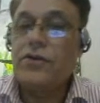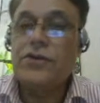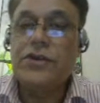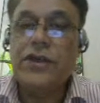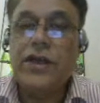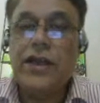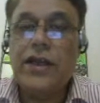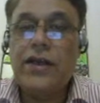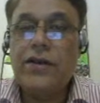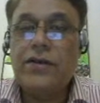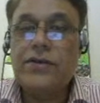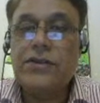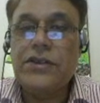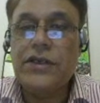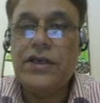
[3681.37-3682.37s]
So
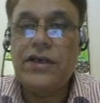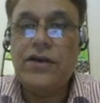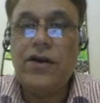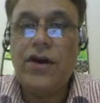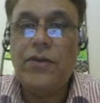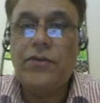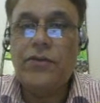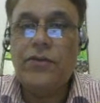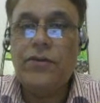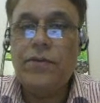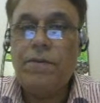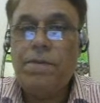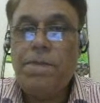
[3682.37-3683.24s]
sharing shared norms,